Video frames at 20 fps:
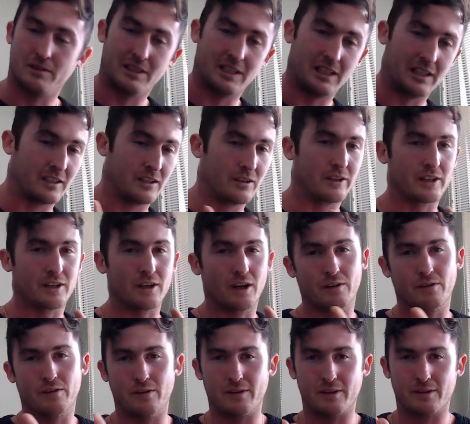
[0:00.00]
Getting you to
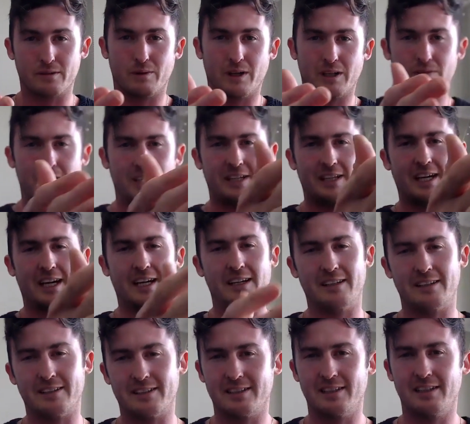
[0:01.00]
go through this one-way
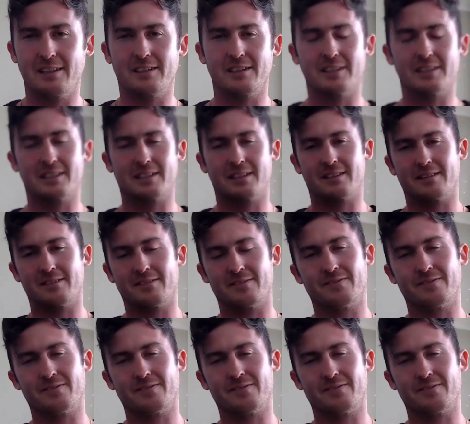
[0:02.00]
gate instead of just